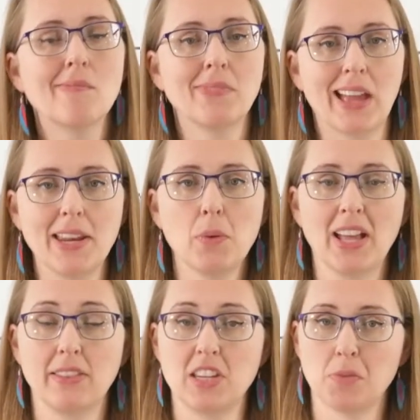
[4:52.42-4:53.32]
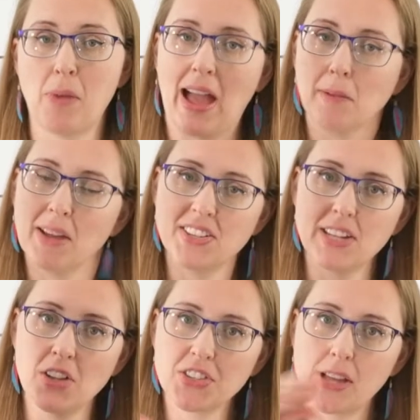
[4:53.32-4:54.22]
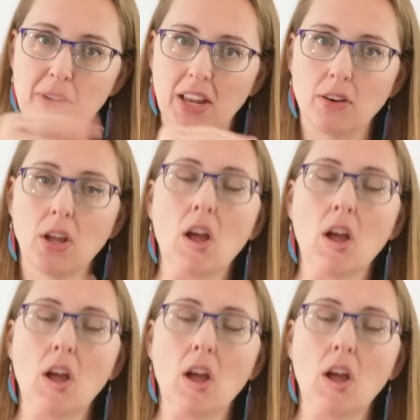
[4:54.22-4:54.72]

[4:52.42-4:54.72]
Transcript: Anyway, these Pac-Man cells come in,